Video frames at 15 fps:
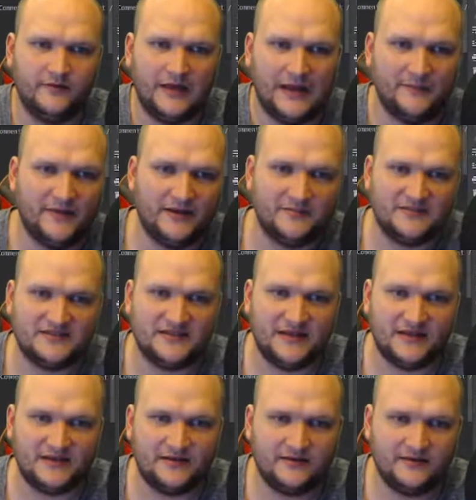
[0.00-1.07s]
I made a
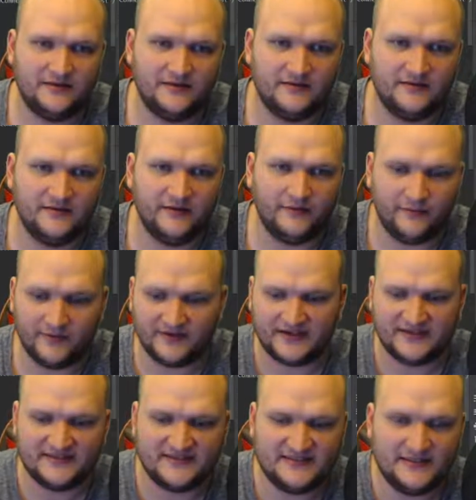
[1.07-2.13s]
mistake. Everyone
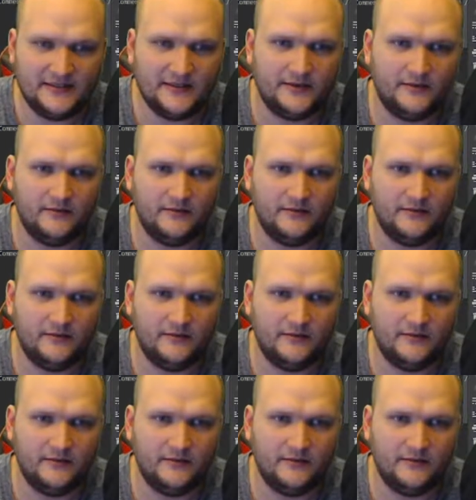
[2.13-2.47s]
can see it.